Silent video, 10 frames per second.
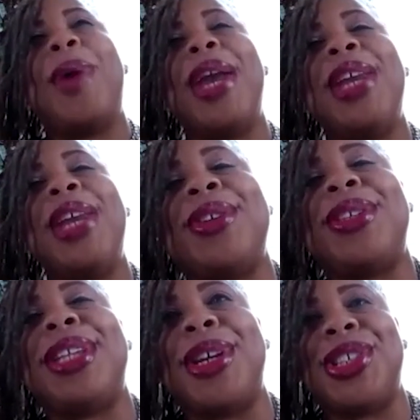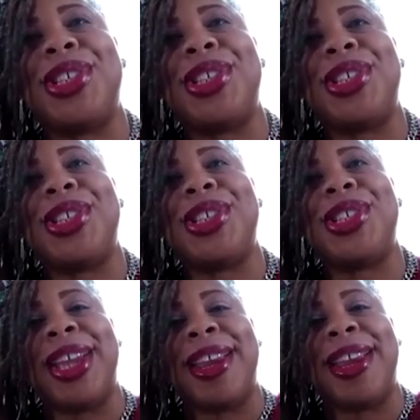Well, interesting question.
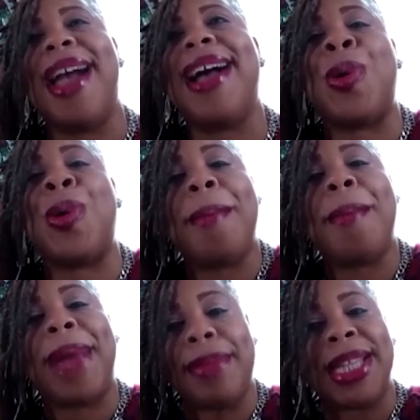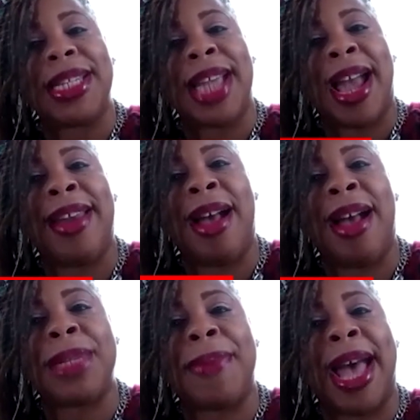So my
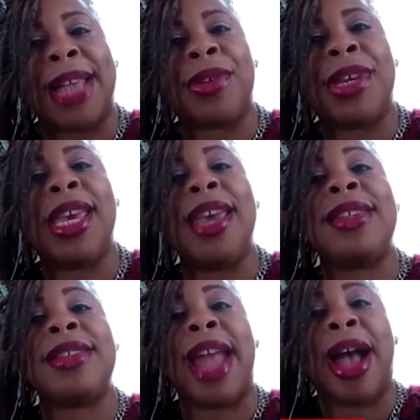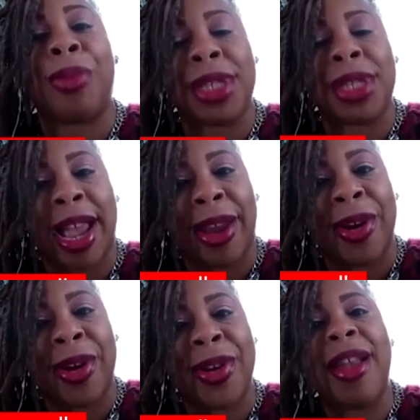dad is a pastor. He is now
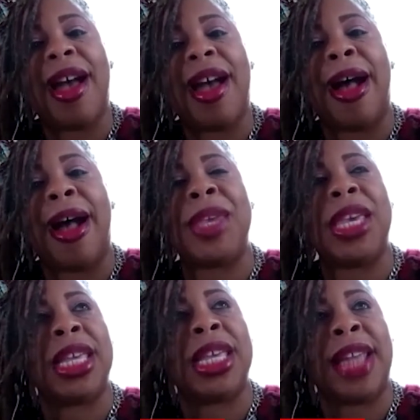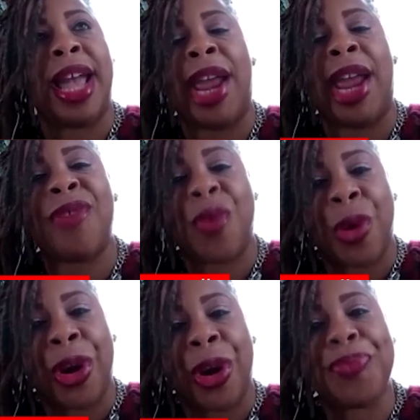retired. He is now
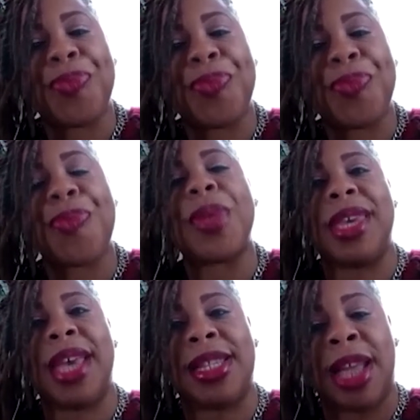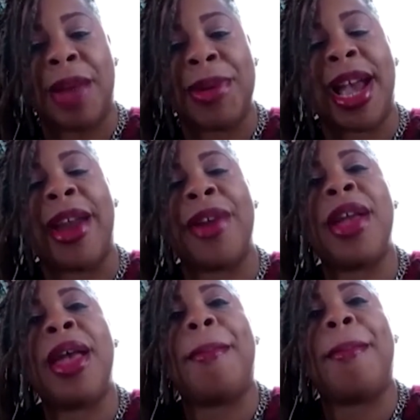84. So he has now
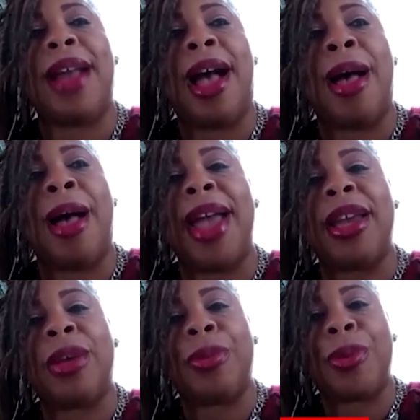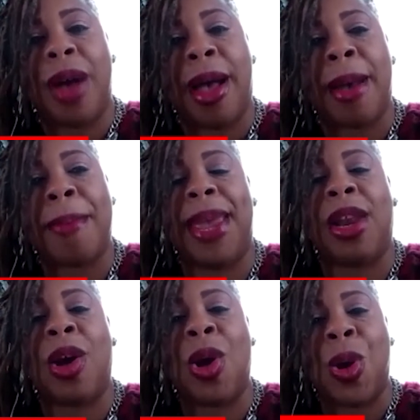retired. But I grew up
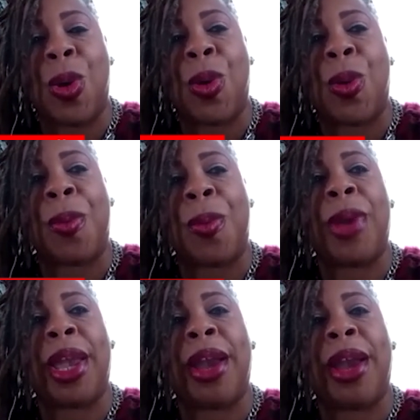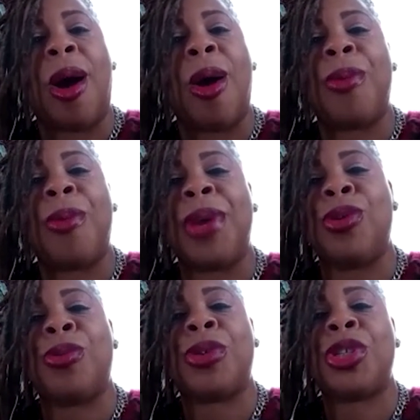in a home where all
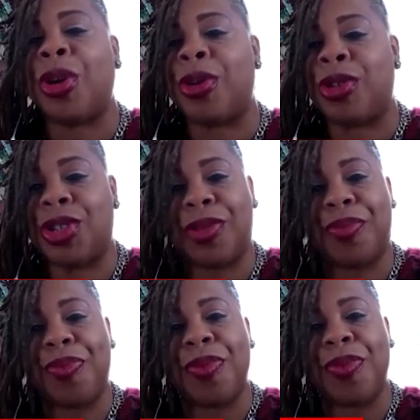we knew was church.